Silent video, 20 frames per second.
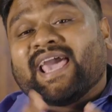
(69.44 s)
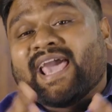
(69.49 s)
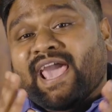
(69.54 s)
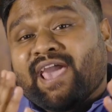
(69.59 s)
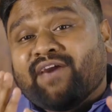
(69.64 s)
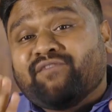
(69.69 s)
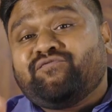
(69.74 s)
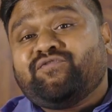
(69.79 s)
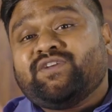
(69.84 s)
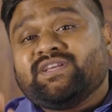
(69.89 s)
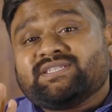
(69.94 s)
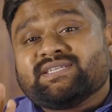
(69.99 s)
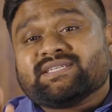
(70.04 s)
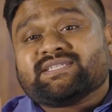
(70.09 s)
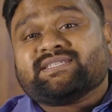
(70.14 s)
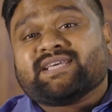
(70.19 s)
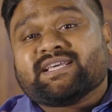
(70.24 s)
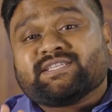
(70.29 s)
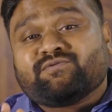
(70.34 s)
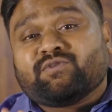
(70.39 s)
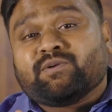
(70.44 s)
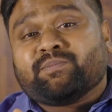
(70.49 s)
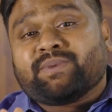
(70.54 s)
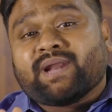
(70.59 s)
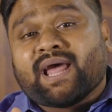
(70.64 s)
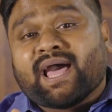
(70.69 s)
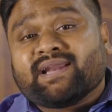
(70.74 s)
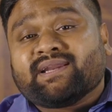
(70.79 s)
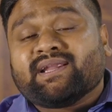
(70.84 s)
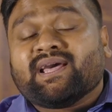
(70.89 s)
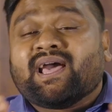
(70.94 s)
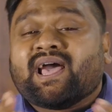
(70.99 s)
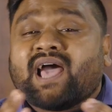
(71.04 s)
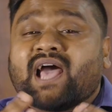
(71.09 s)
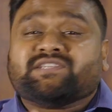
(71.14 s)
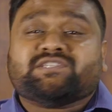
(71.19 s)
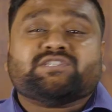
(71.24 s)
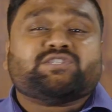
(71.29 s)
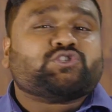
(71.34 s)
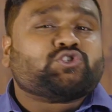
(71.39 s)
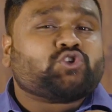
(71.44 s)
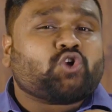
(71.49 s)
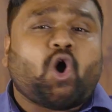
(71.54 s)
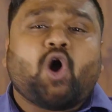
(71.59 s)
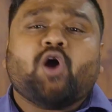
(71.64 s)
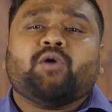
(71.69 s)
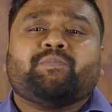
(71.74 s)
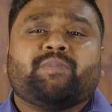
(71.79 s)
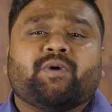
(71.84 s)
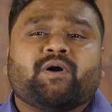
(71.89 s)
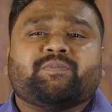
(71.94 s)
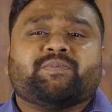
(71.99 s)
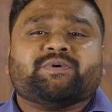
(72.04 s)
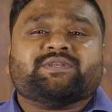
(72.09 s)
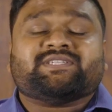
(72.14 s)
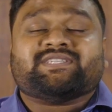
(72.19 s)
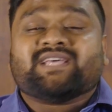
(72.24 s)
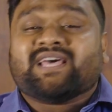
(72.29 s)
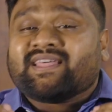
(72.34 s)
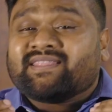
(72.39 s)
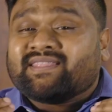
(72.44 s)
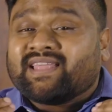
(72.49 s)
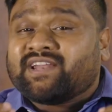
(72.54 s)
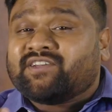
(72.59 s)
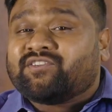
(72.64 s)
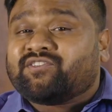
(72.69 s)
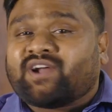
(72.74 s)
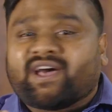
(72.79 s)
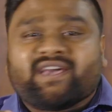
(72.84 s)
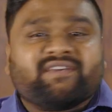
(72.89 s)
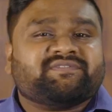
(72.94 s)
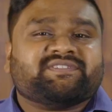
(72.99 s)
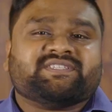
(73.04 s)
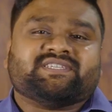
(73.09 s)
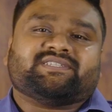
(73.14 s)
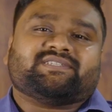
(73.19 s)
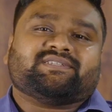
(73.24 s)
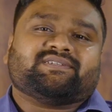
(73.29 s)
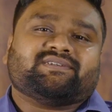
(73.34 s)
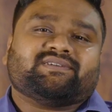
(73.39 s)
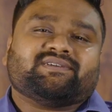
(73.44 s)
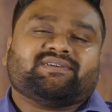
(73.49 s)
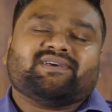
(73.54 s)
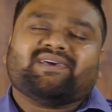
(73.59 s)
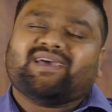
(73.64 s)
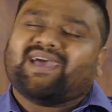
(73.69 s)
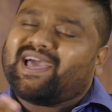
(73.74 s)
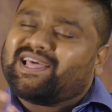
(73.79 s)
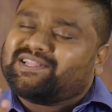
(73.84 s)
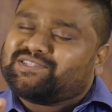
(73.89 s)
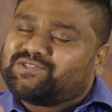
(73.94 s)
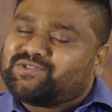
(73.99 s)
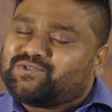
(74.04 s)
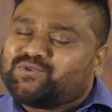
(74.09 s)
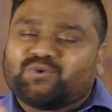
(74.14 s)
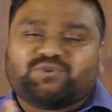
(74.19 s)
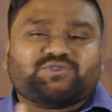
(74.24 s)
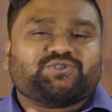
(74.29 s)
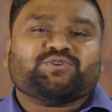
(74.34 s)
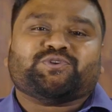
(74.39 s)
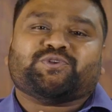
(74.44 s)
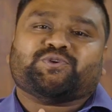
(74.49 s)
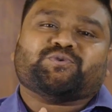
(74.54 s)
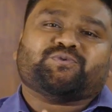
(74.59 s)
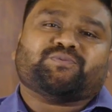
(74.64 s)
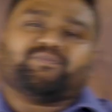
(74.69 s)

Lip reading: every successful brand has a strong purpose that drives it. And so should you.